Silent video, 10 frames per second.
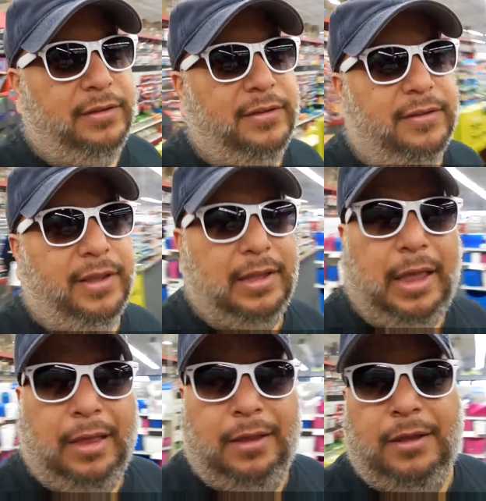It's just like
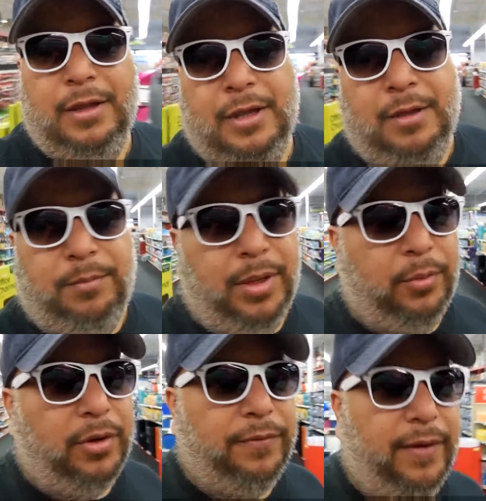ugh.
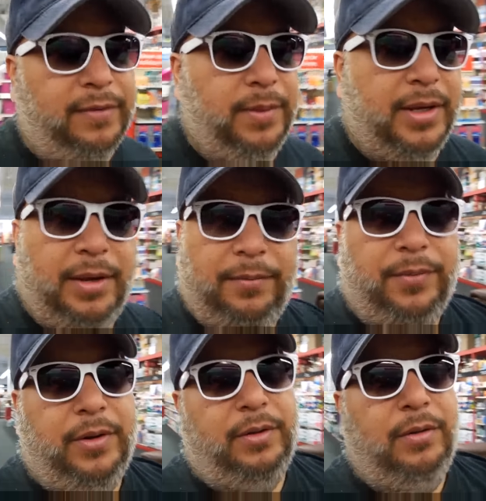But we're gonna find something
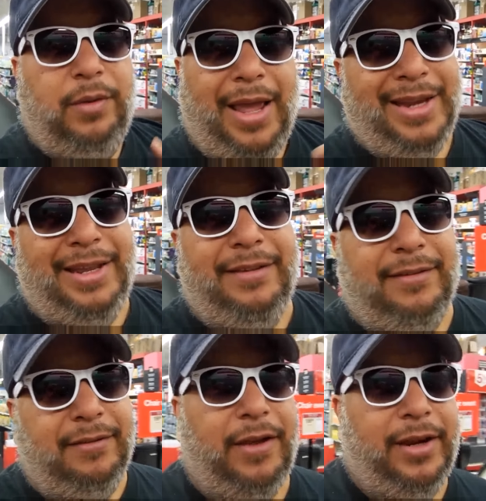comfort at
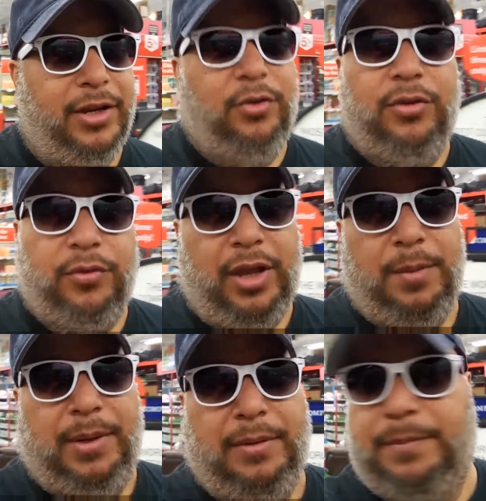ease so I can use for
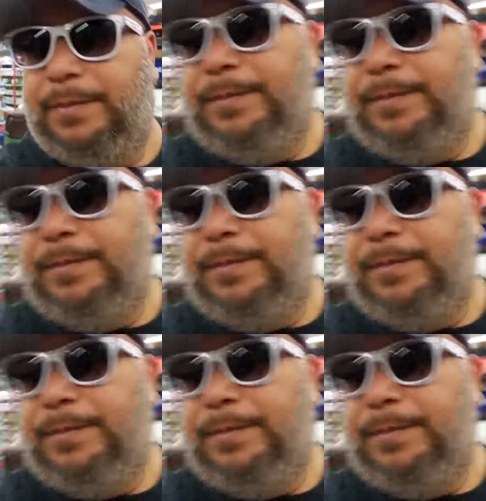gaming.